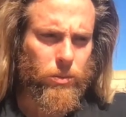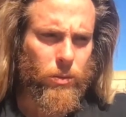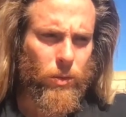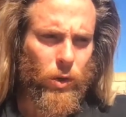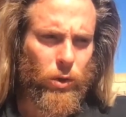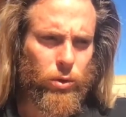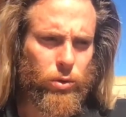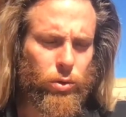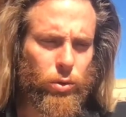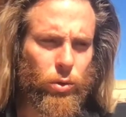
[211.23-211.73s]

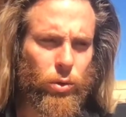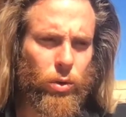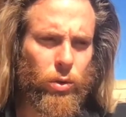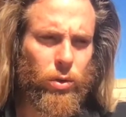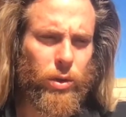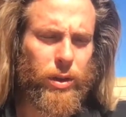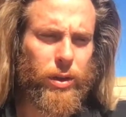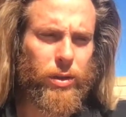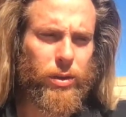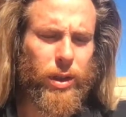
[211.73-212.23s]
Soil
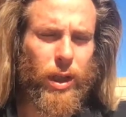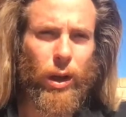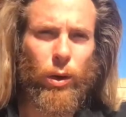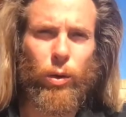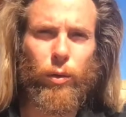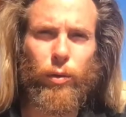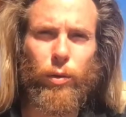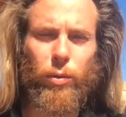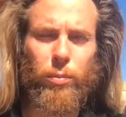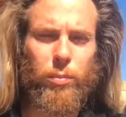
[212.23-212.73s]
is,
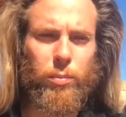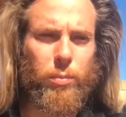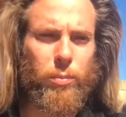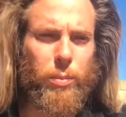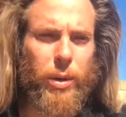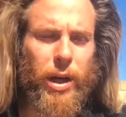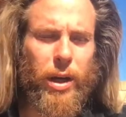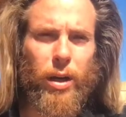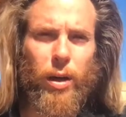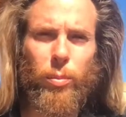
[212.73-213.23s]
however,
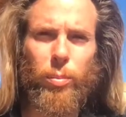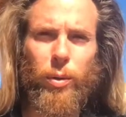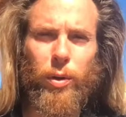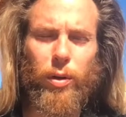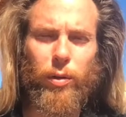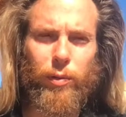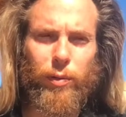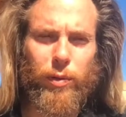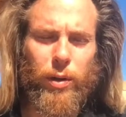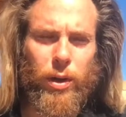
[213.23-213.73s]
made up
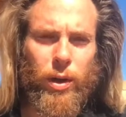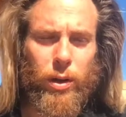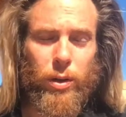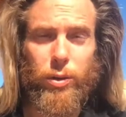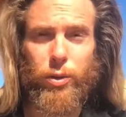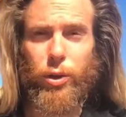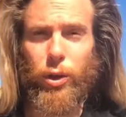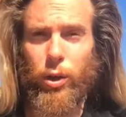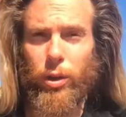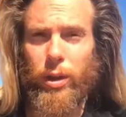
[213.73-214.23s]
of,
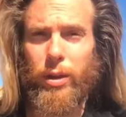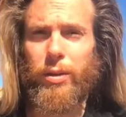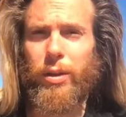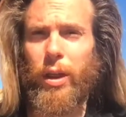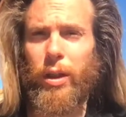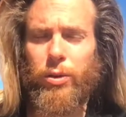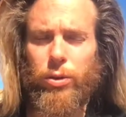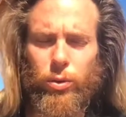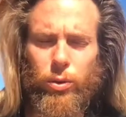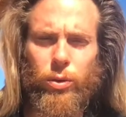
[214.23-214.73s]
dirt is
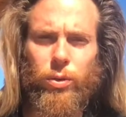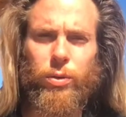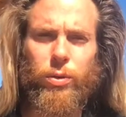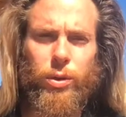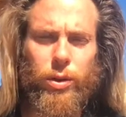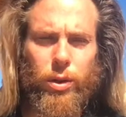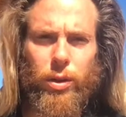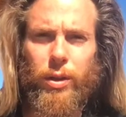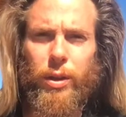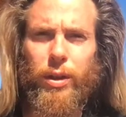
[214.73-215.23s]
not soil.
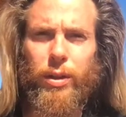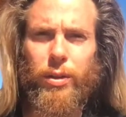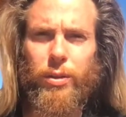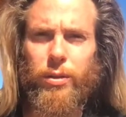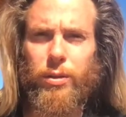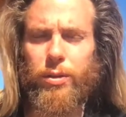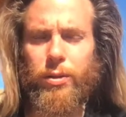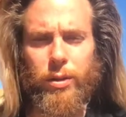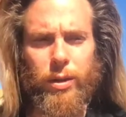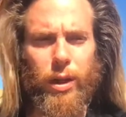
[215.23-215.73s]
Dirt
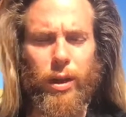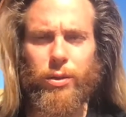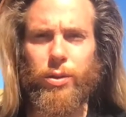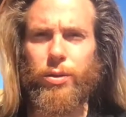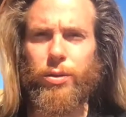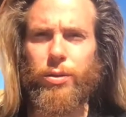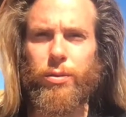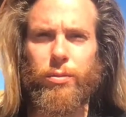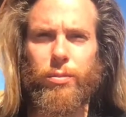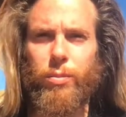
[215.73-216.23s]
is,
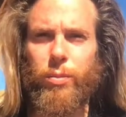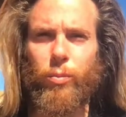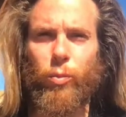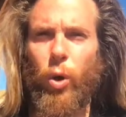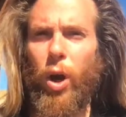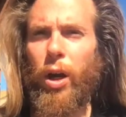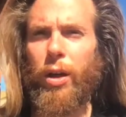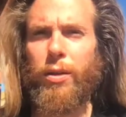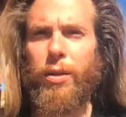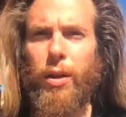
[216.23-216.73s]
just
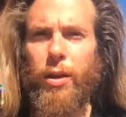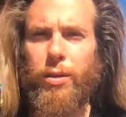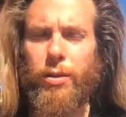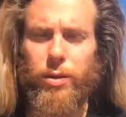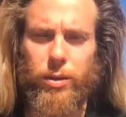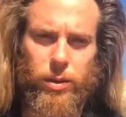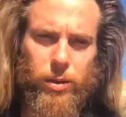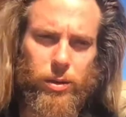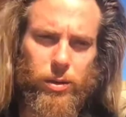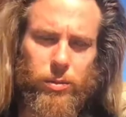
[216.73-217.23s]
rock
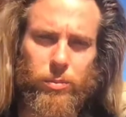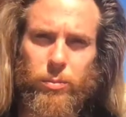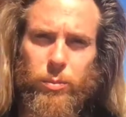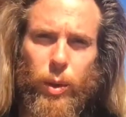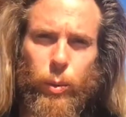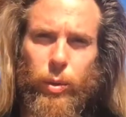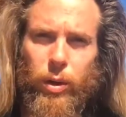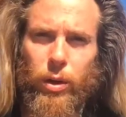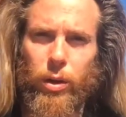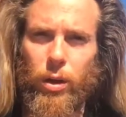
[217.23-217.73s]
dust and
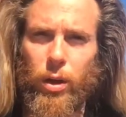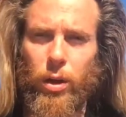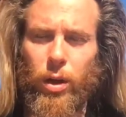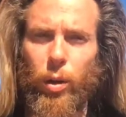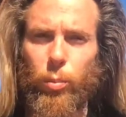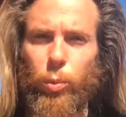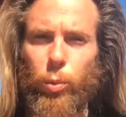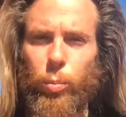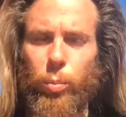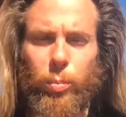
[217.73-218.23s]
maybe a
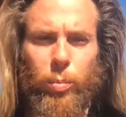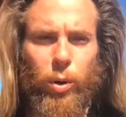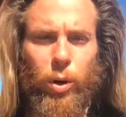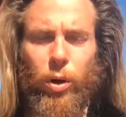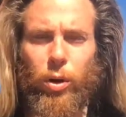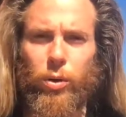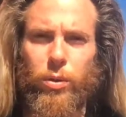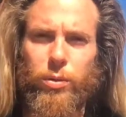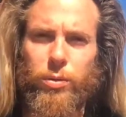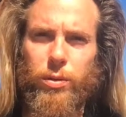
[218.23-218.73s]
couple
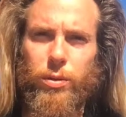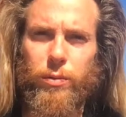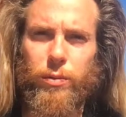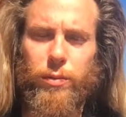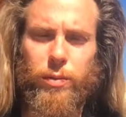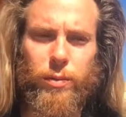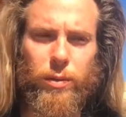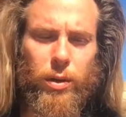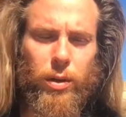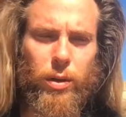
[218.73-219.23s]
particles
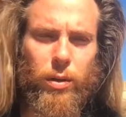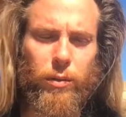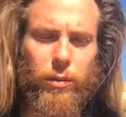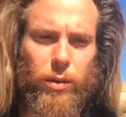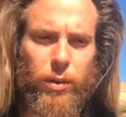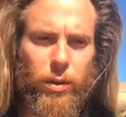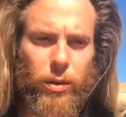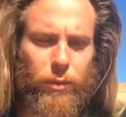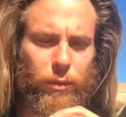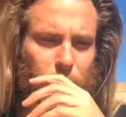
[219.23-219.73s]
of
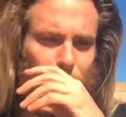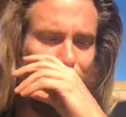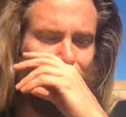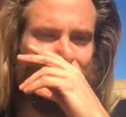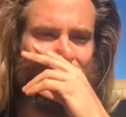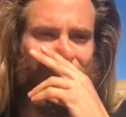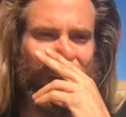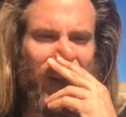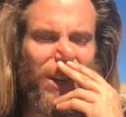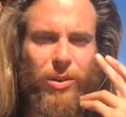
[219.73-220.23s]
very
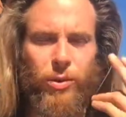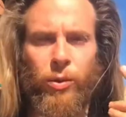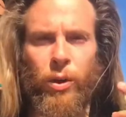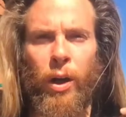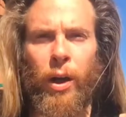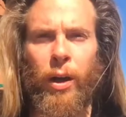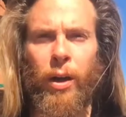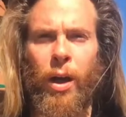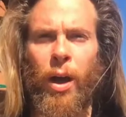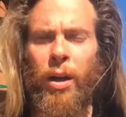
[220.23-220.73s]
dead and dry
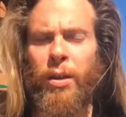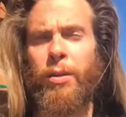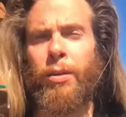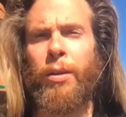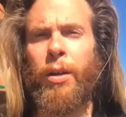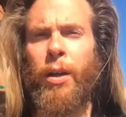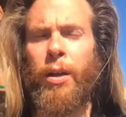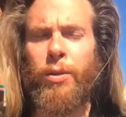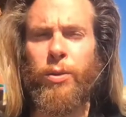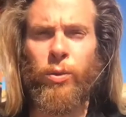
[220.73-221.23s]
and
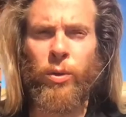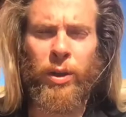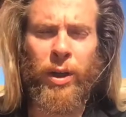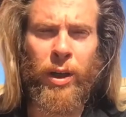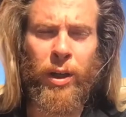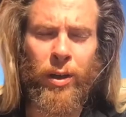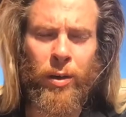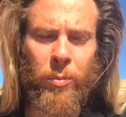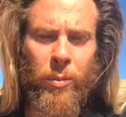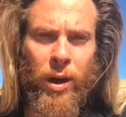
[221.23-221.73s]
oxidized
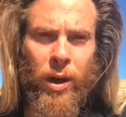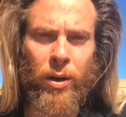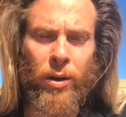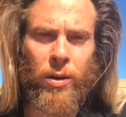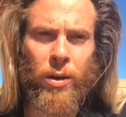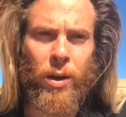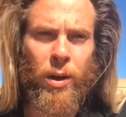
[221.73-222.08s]
organic matter,